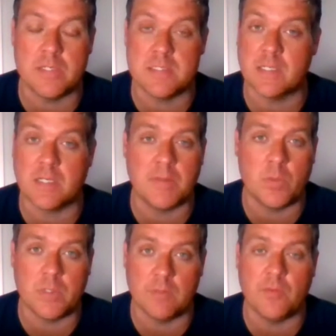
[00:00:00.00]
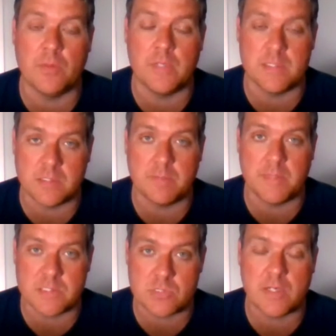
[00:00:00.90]
He's not going to be a wing forward. He's going to be
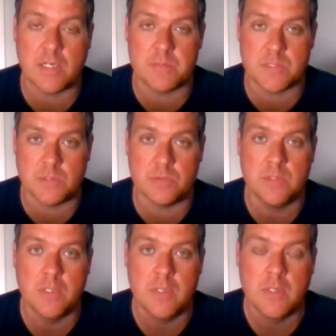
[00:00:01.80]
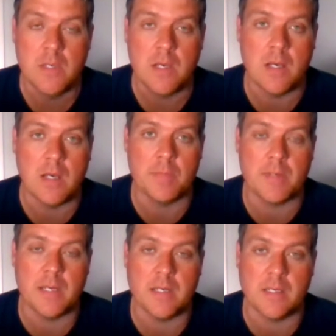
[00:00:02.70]
a straight up two, um,
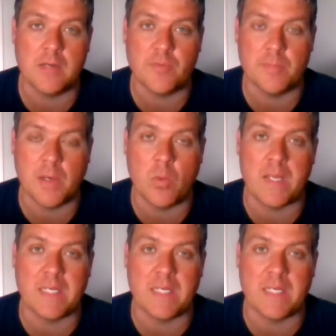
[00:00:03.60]
kind of cut from that Wayne